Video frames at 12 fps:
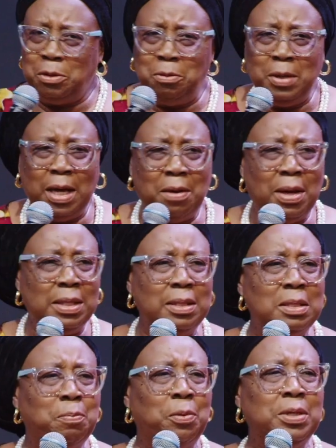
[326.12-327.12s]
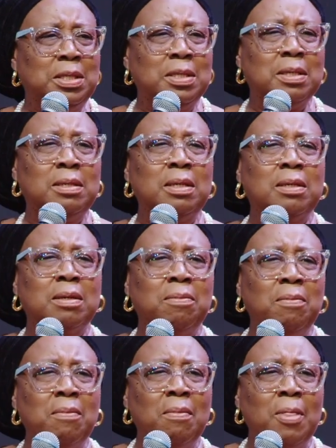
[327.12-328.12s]
you now at this point, isn't it?
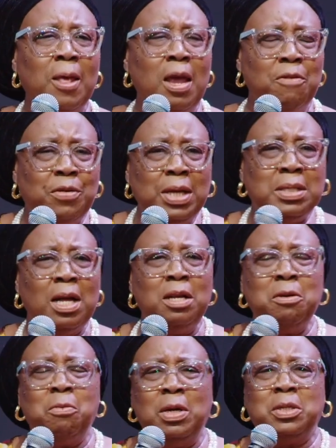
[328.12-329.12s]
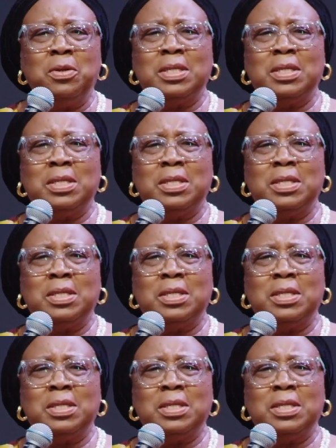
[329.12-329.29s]
If I tell you what it